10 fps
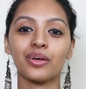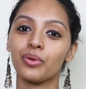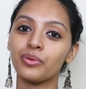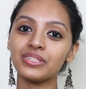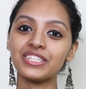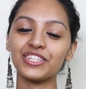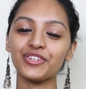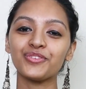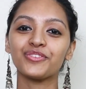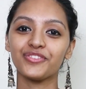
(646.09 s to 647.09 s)
and we will
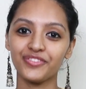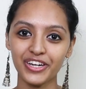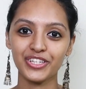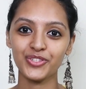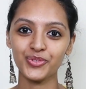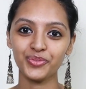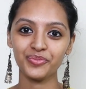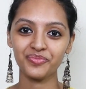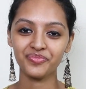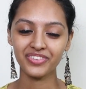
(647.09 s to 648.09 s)
see you very
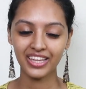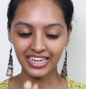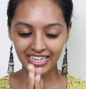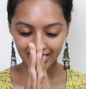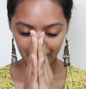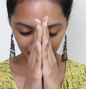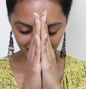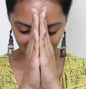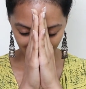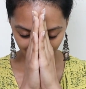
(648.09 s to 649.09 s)
soon.
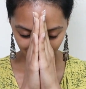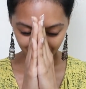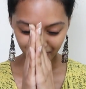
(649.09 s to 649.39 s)
Namaste.